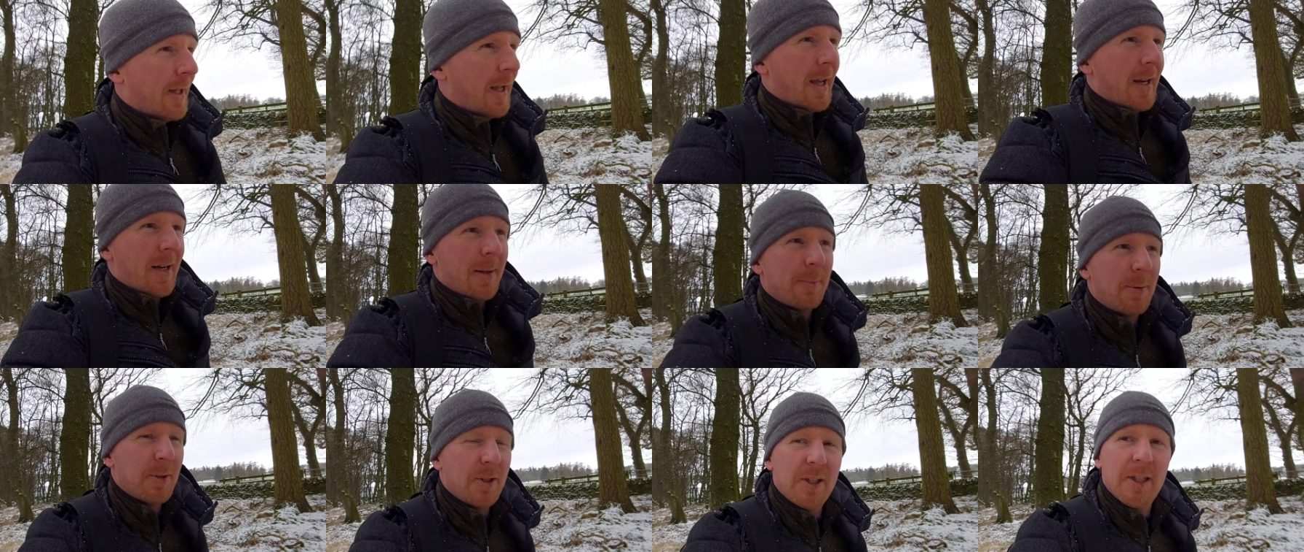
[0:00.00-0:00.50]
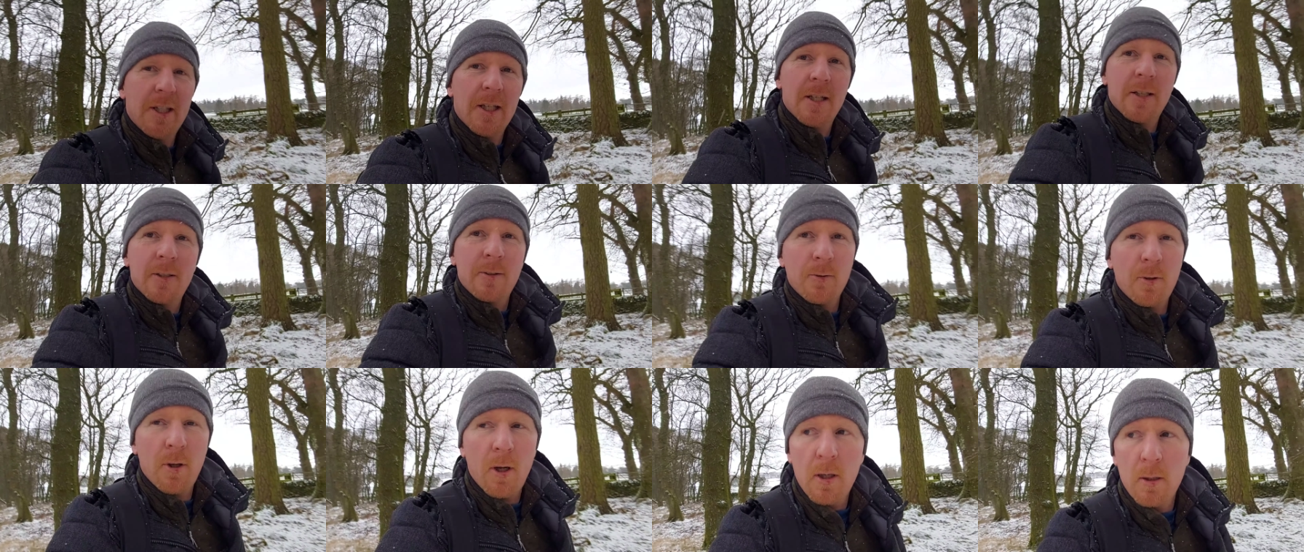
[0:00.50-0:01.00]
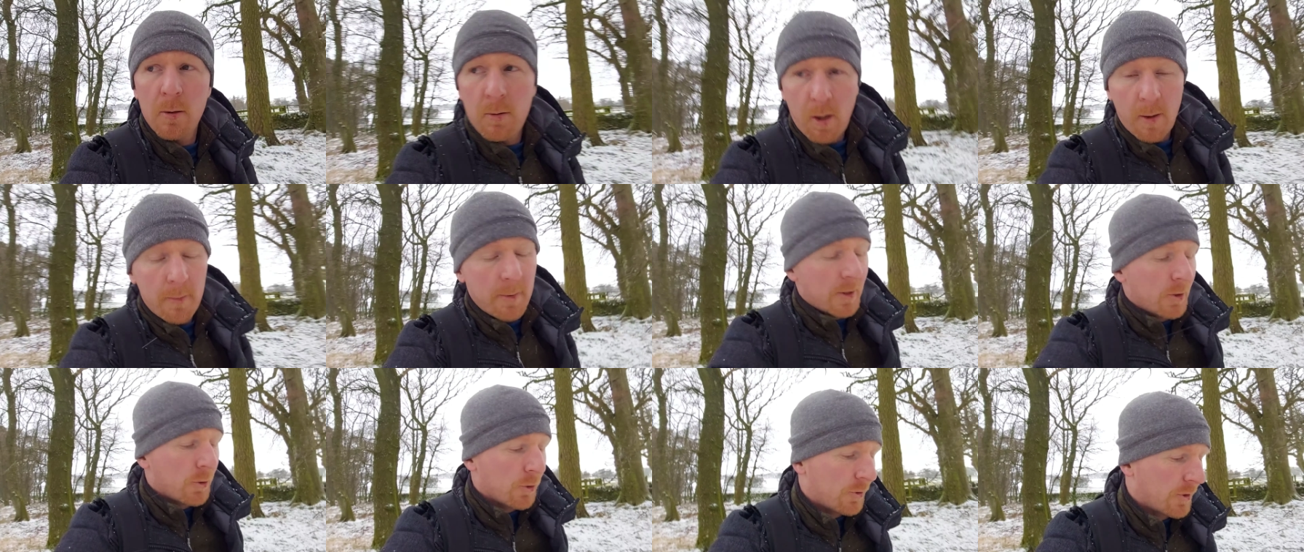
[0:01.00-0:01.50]
anybody
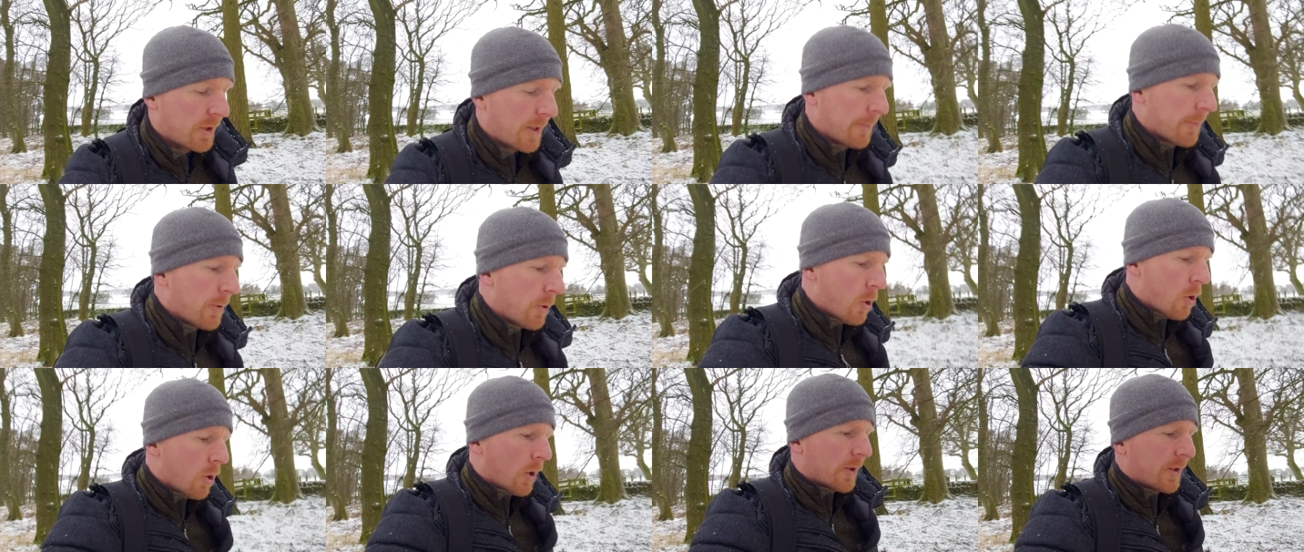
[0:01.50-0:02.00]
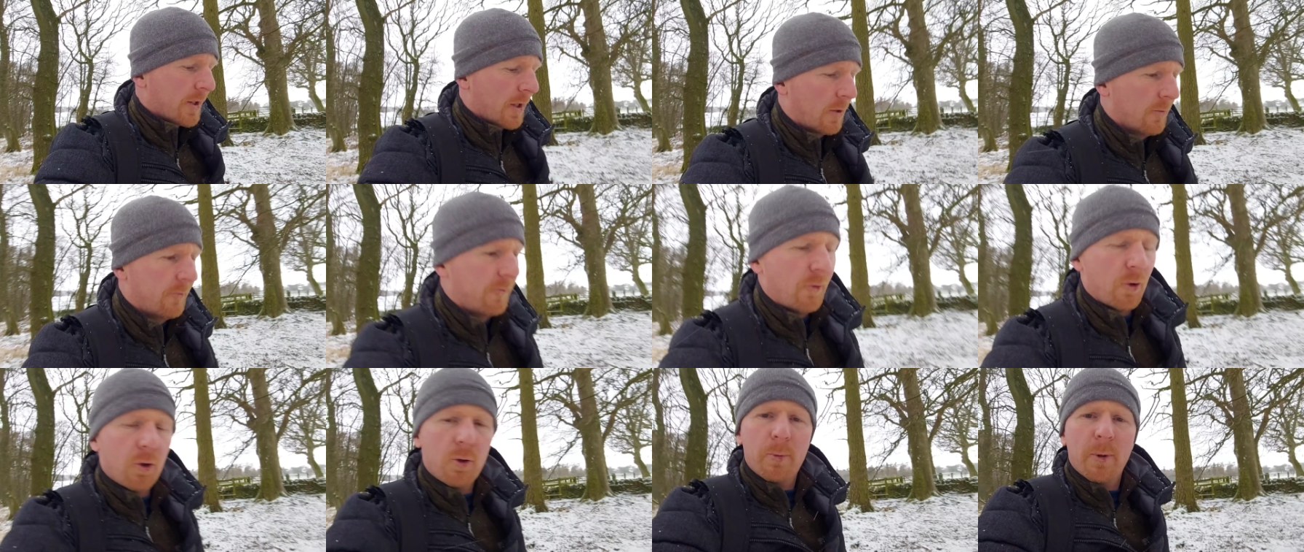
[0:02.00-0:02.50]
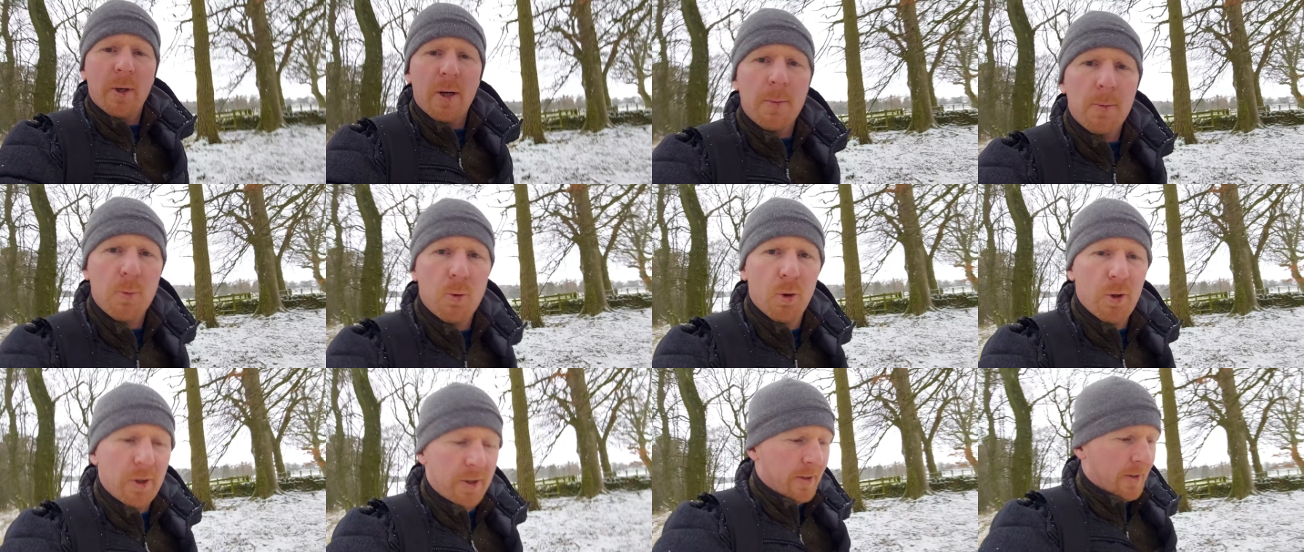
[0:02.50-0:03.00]
I mean don't get me wrong I tell folk where
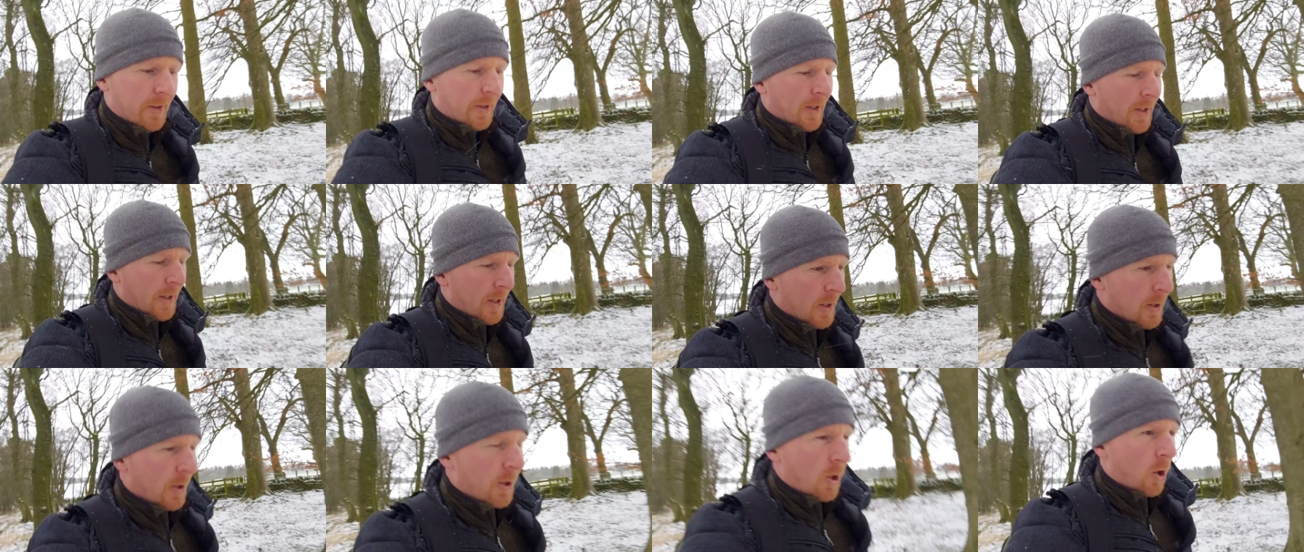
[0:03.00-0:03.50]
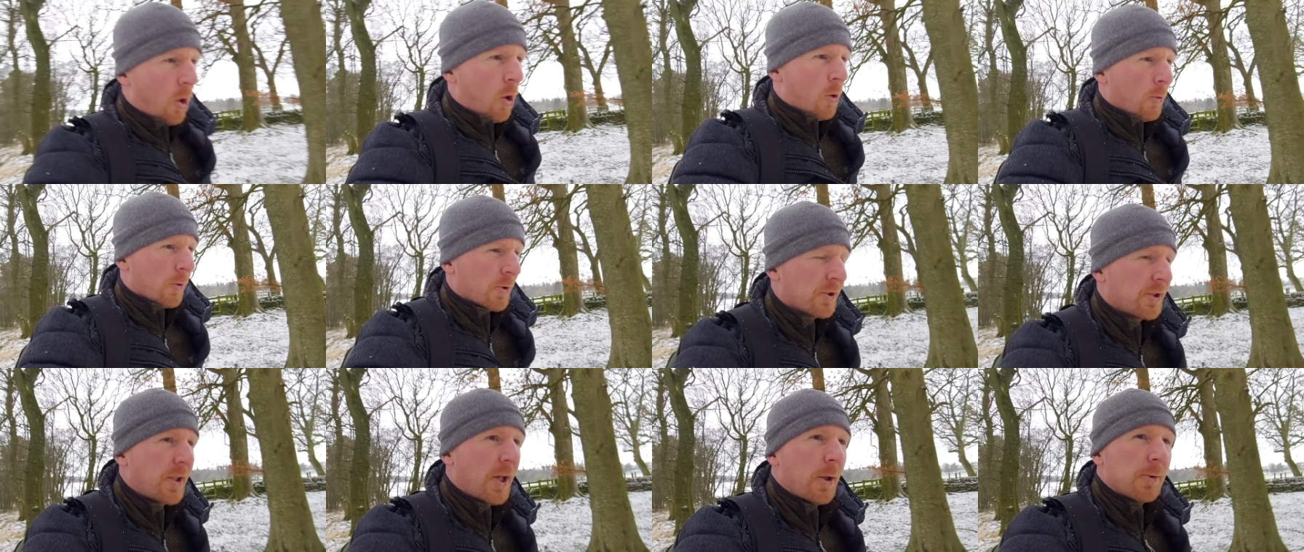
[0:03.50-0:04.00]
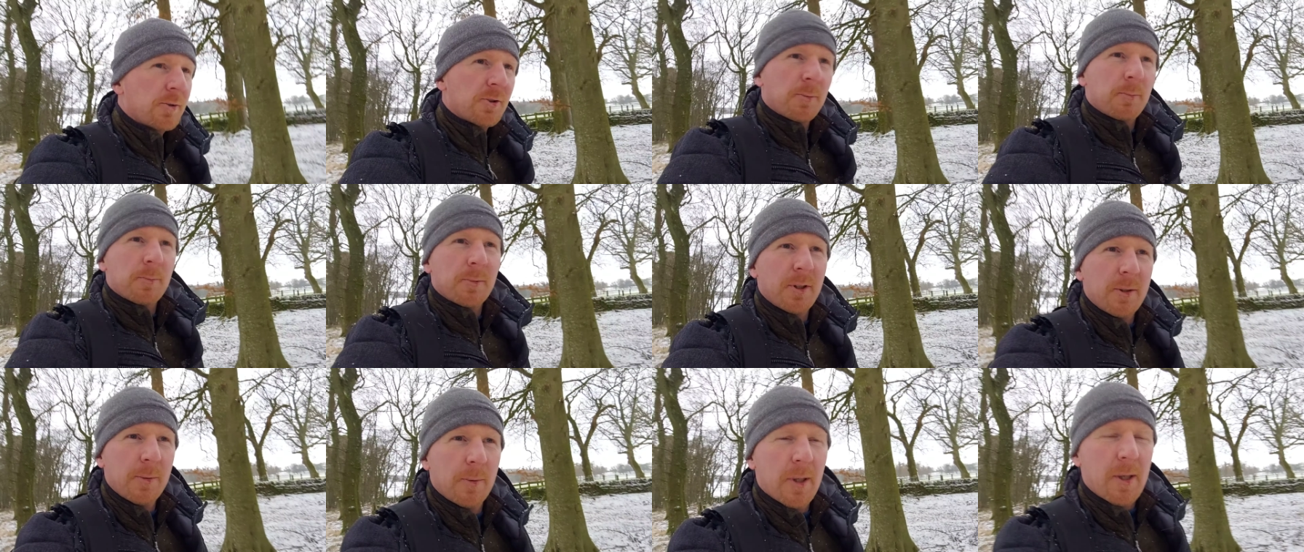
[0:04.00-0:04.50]
I'm going I always tell
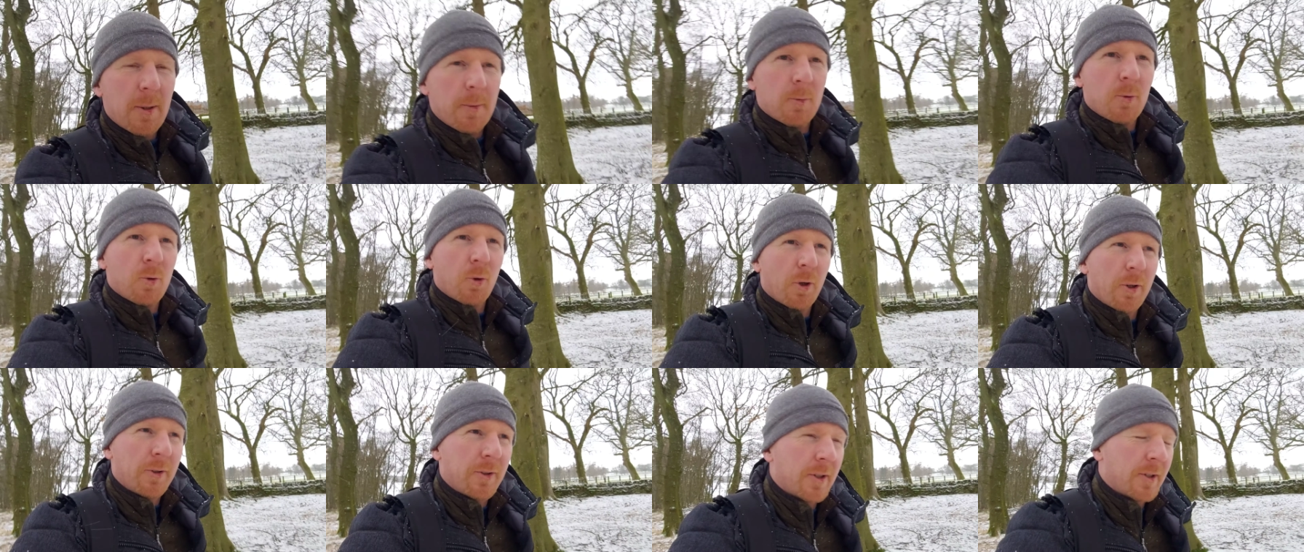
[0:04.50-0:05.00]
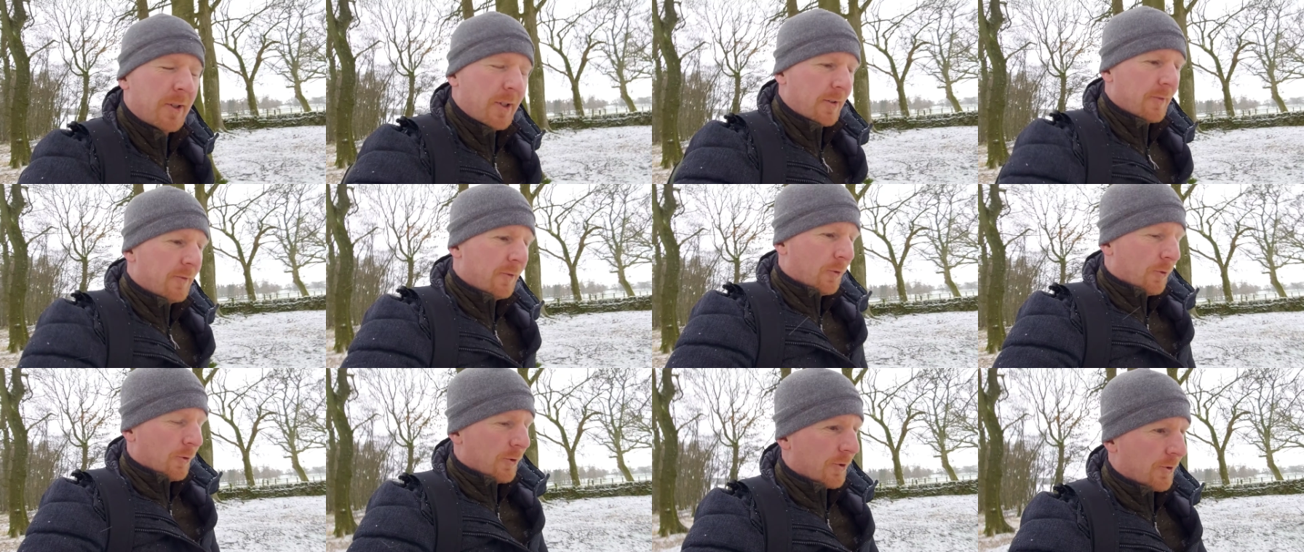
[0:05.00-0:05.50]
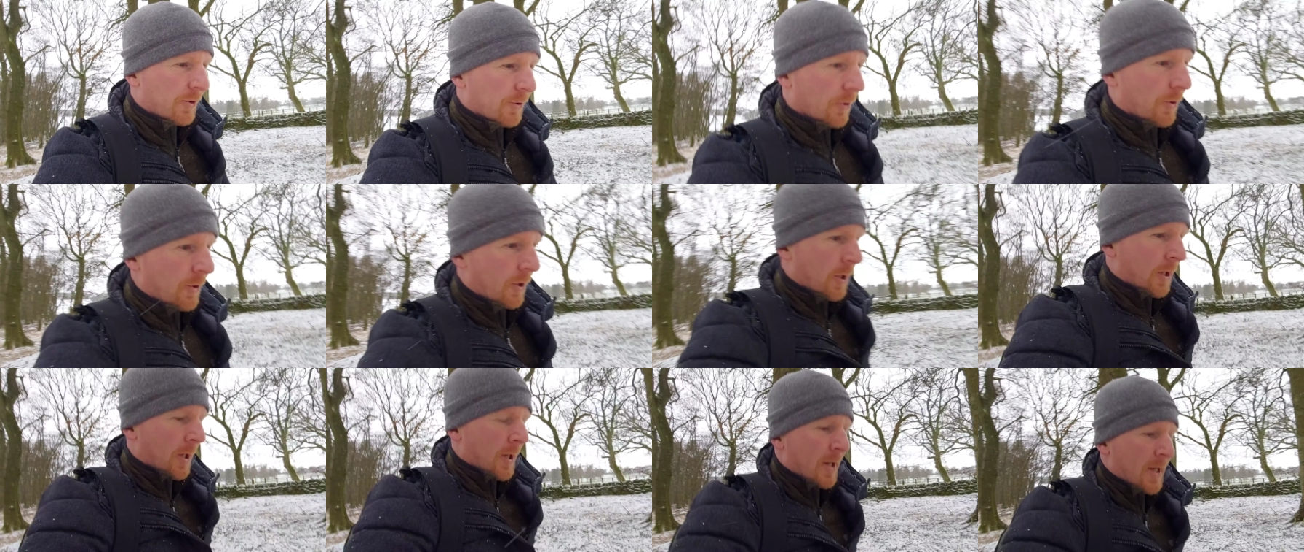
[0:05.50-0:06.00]
somebody where I'm going to take photos
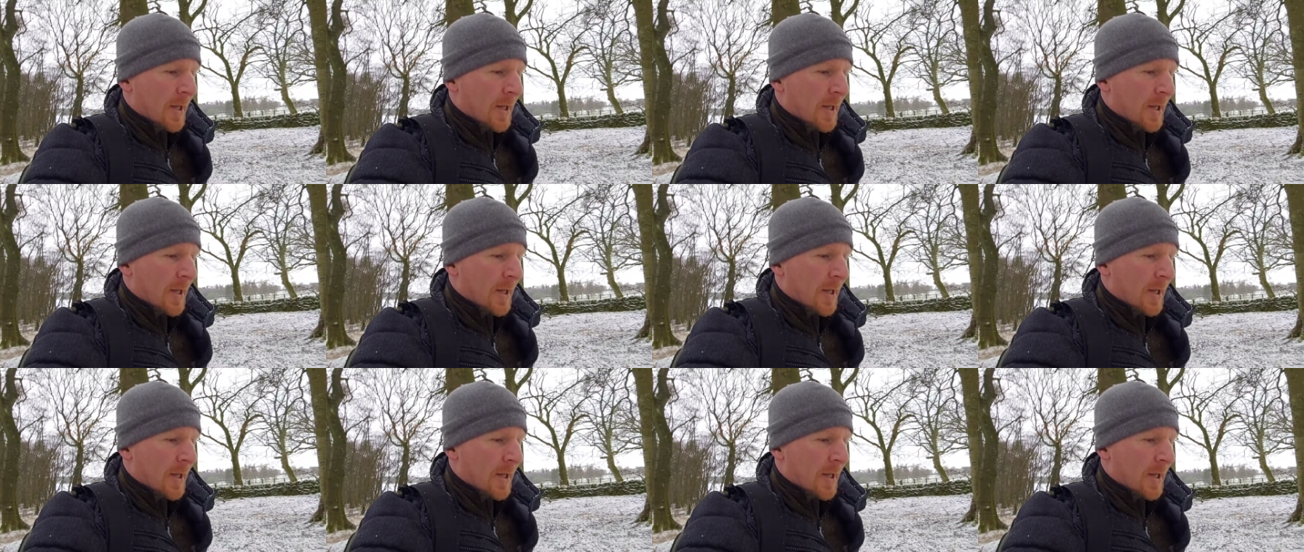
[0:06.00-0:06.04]
so